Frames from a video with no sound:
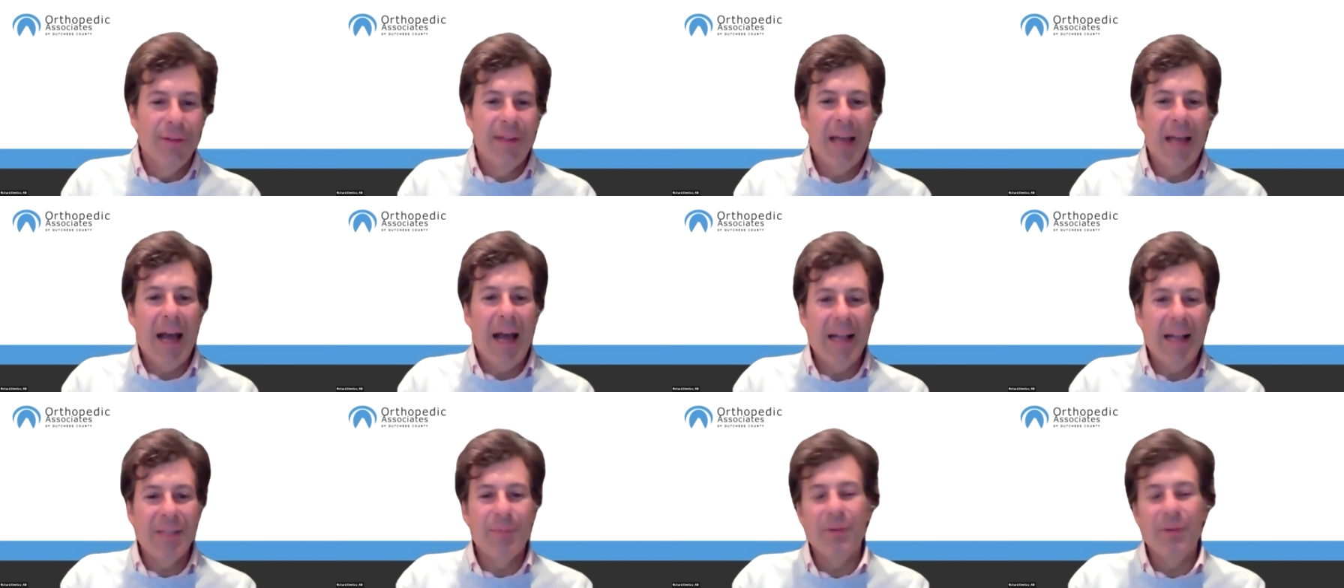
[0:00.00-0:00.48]

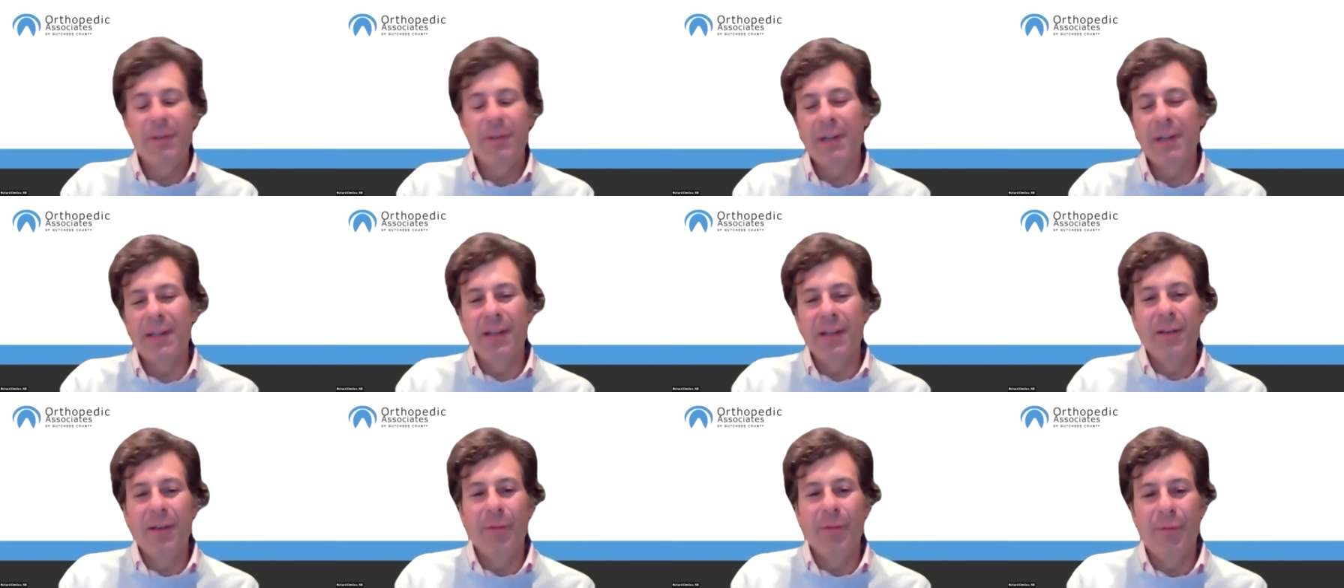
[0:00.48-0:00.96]
that's
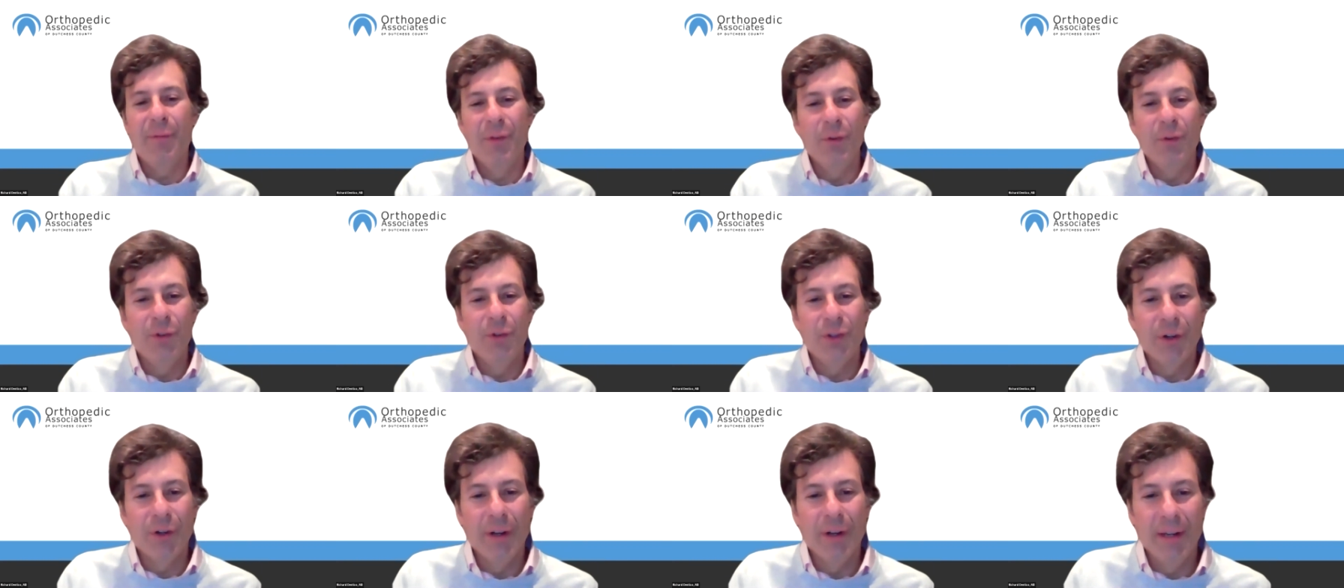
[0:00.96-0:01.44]
predicting the
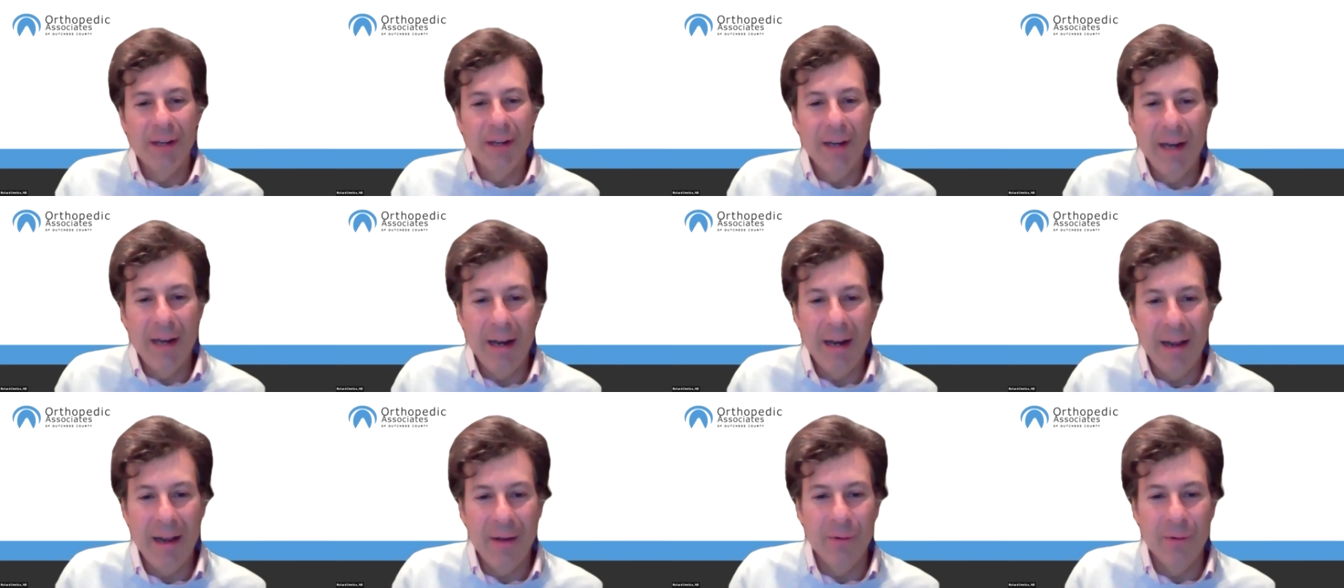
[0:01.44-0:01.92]
future.
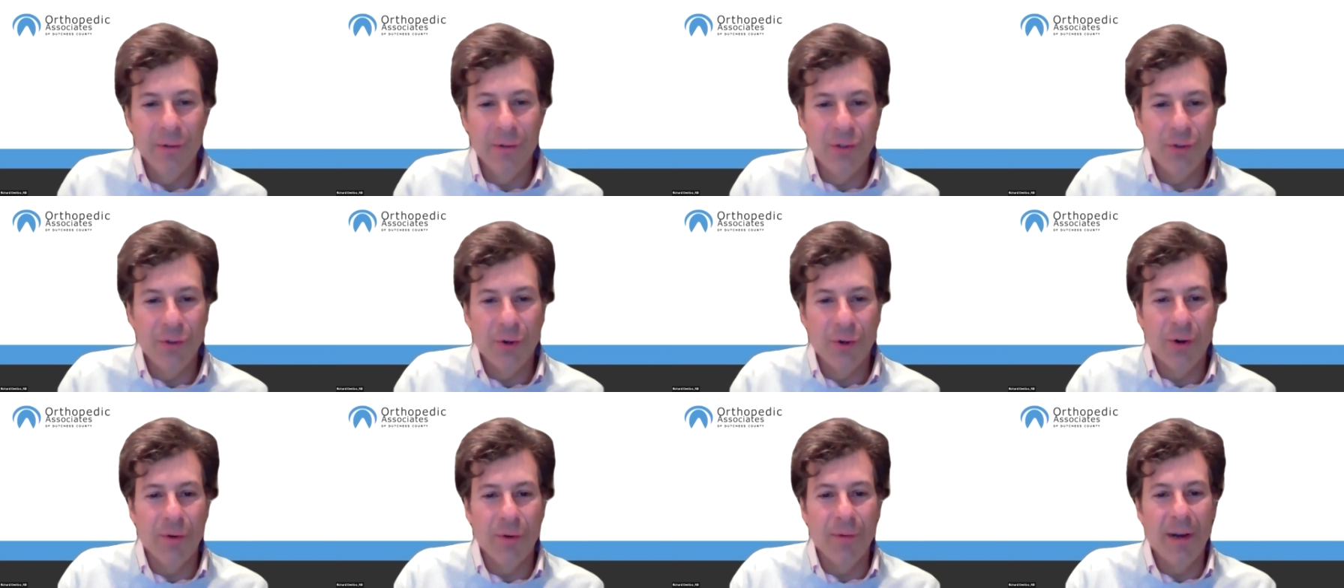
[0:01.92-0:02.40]
And I always
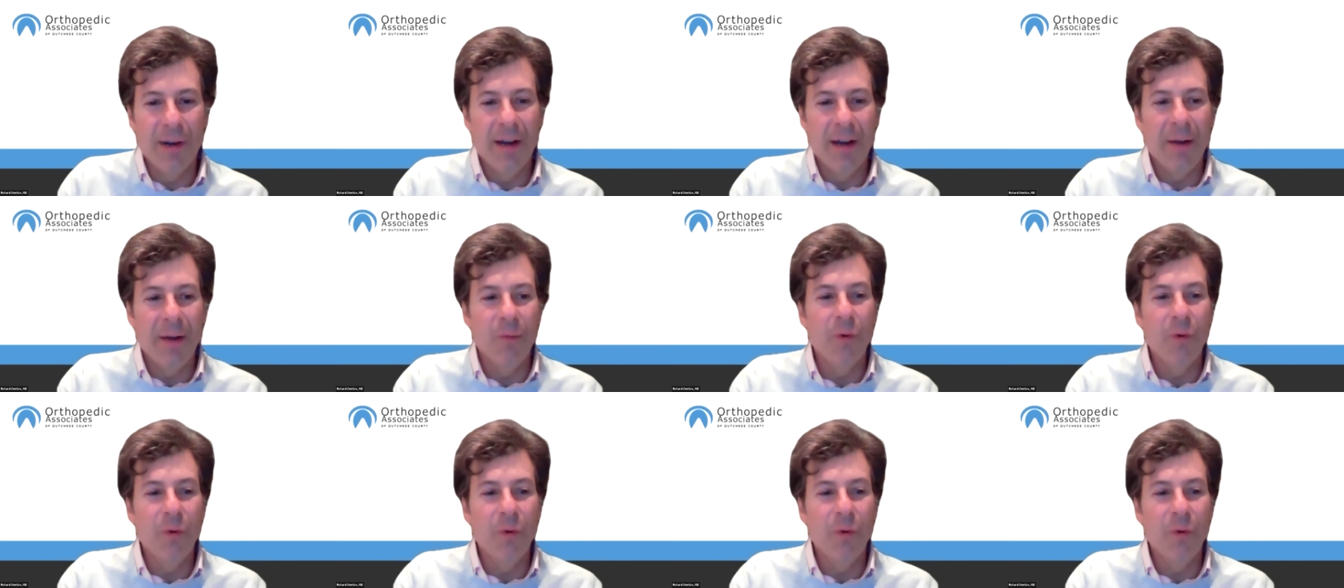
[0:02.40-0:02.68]
joke around,